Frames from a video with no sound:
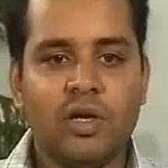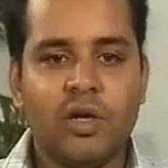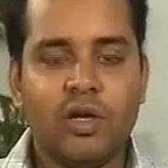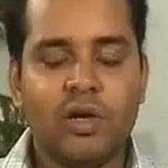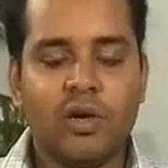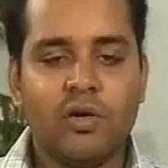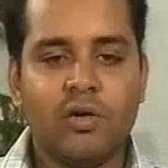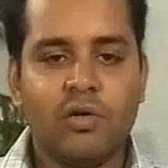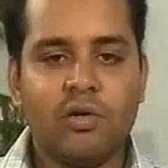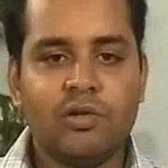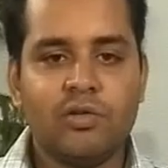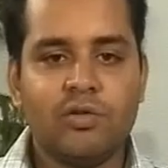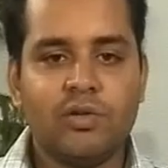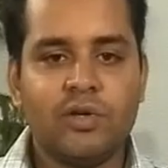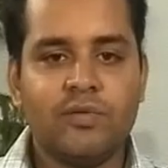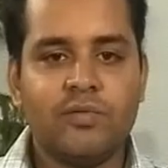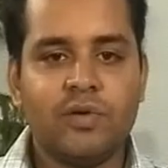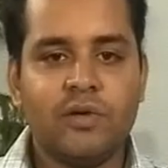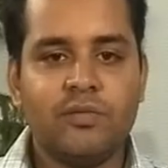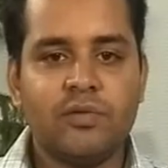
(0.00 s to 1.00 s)
Although
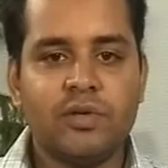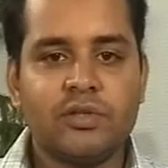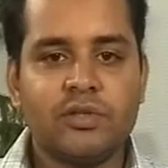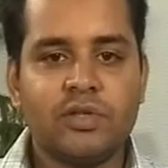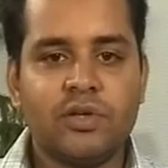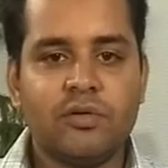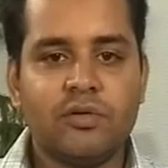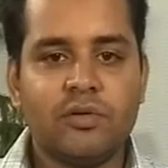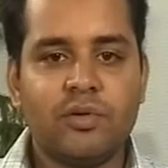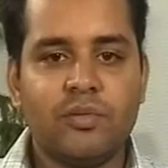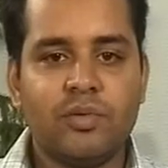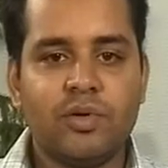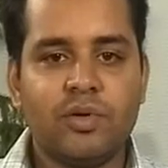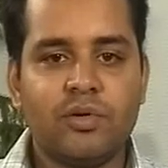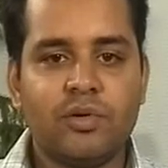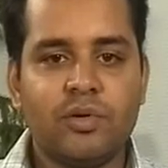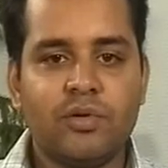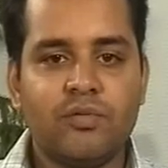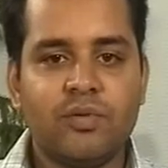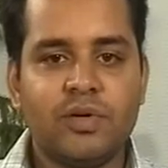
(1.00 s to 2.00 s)
different versions of computer
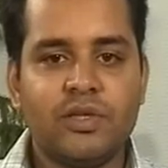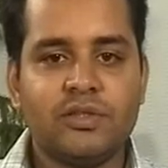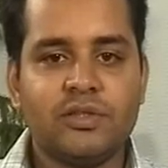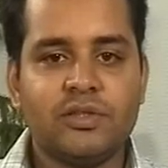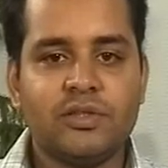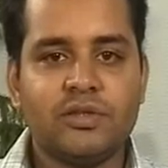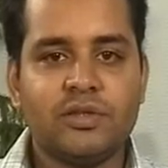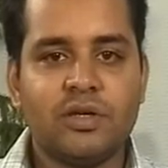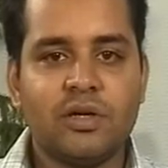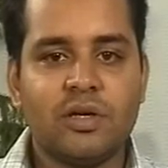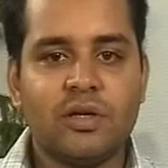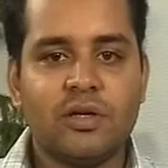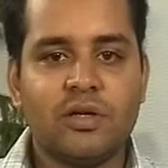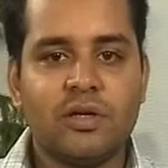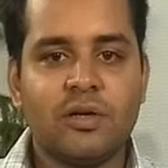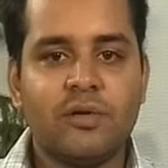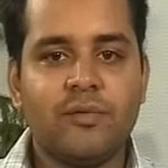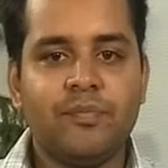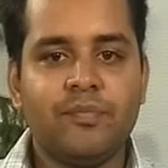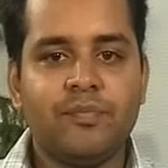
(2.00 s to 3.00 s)
conferences are
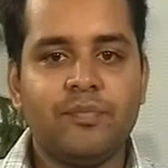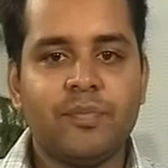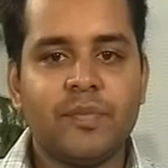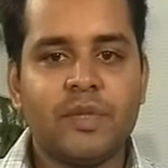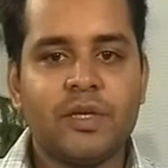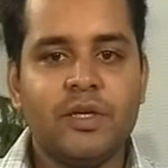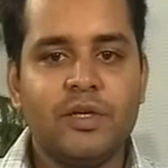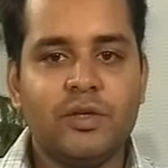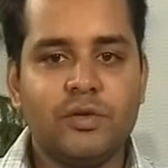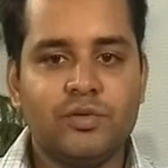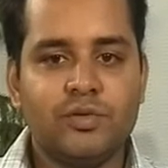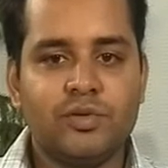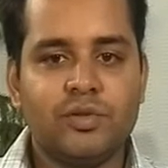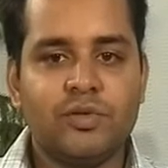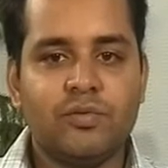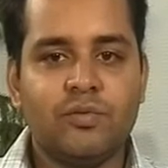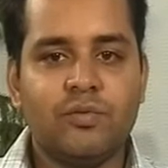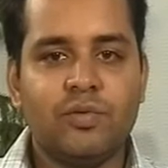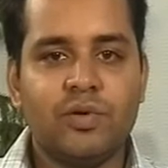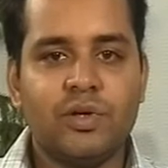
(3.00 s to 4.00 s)

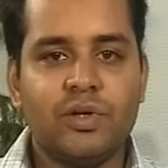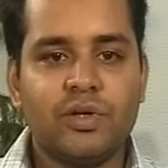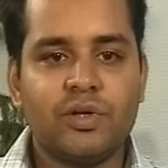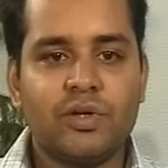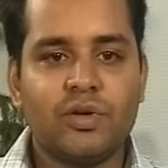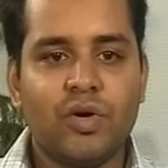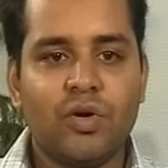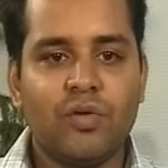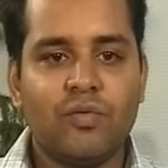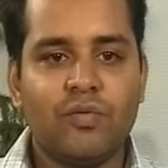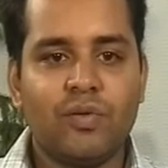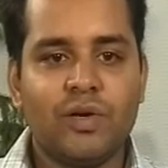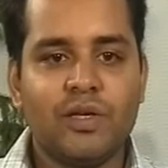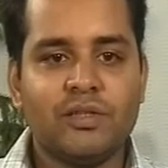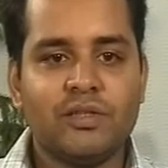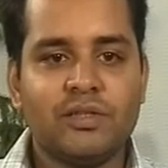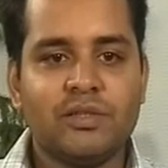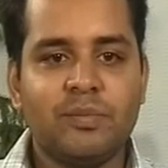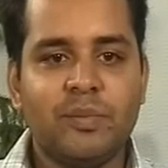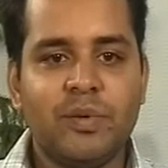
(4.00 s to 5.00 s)
used. Word
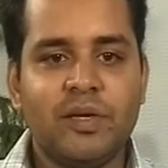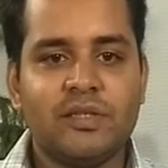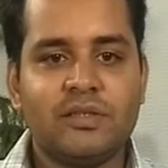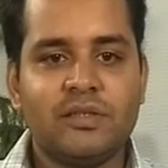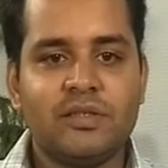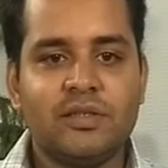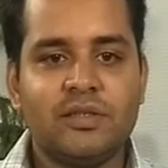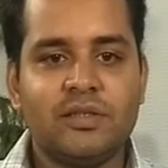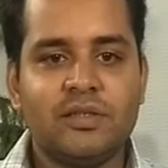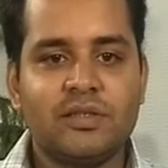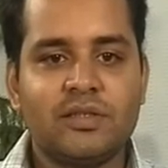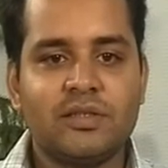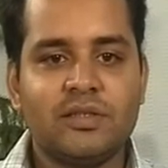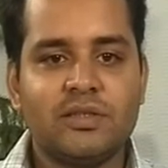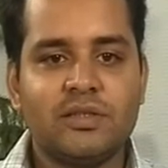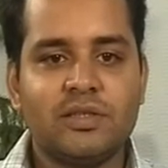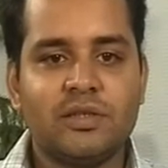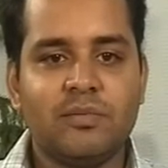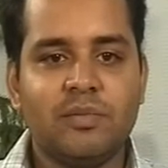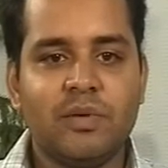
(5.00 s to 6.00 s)
conference means
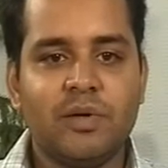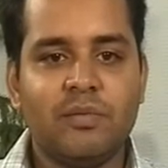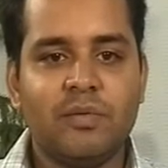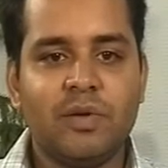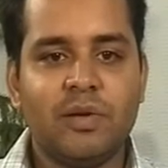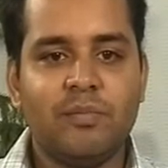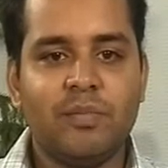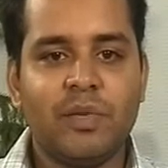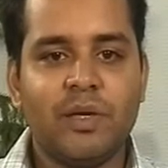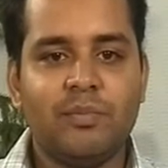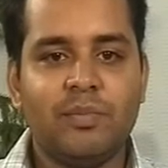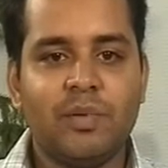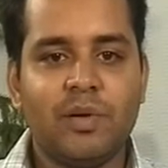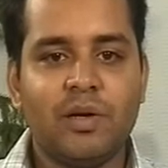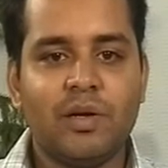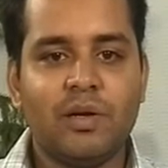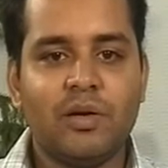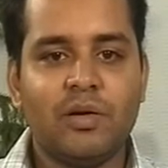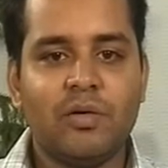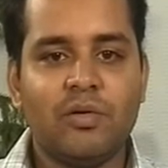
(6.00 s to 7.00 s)
discussion between
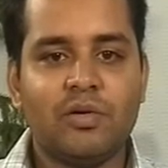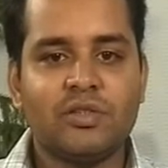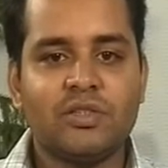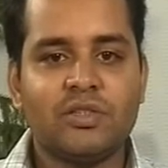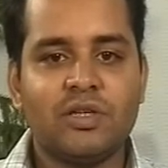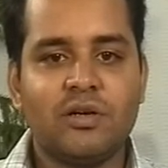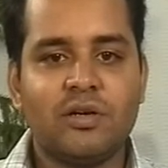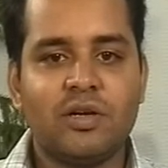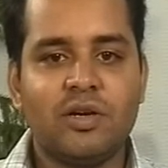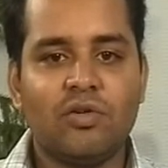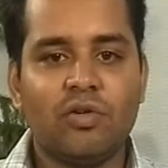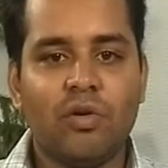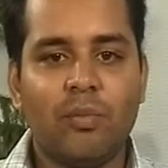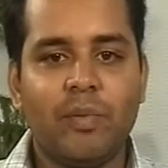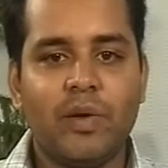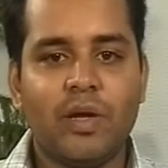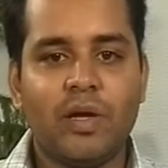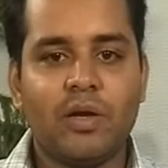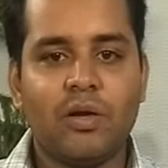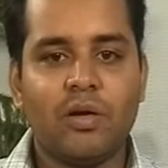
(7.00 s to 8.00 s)
people on certain
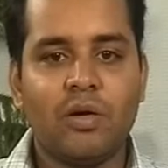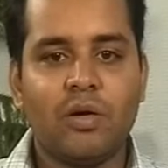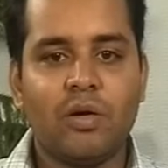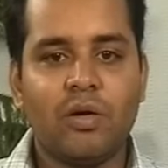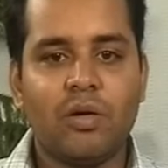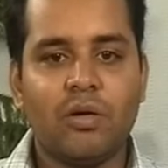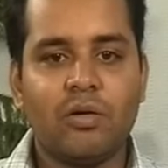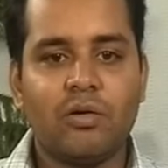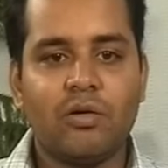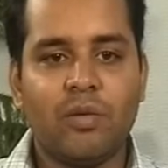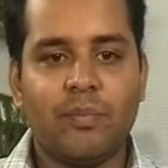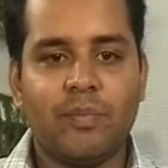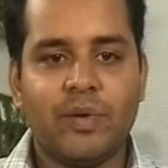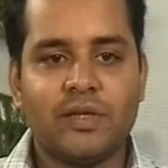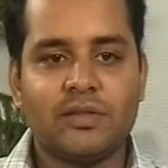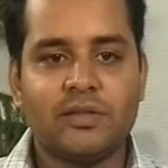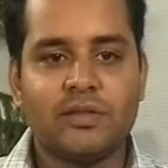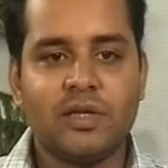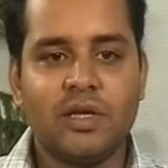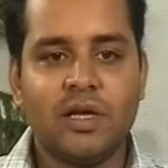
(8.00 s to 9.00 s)
topic or
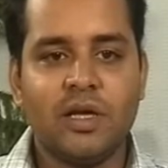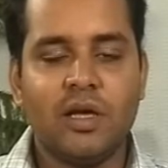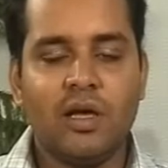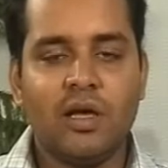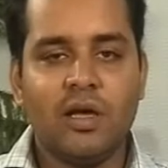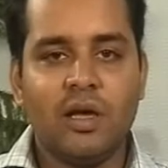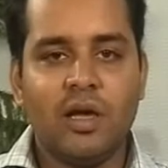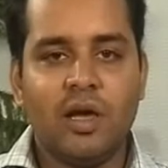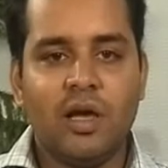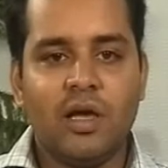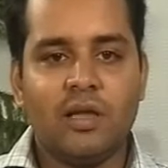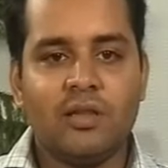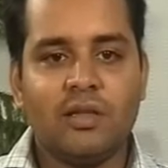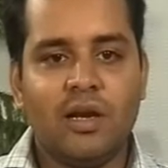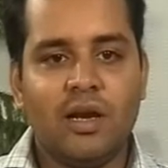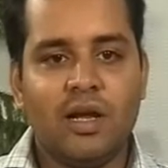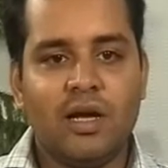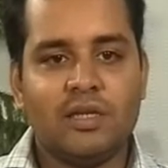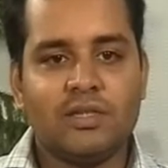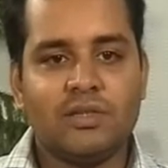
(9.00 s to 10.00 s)
topics. And the
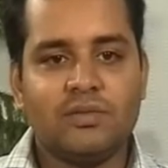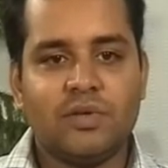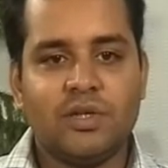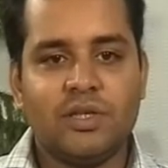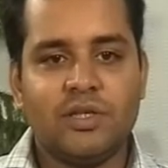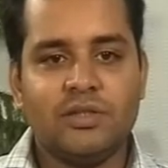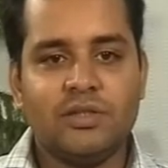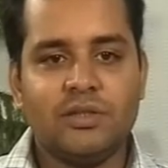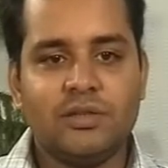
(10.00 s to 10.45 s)
last one is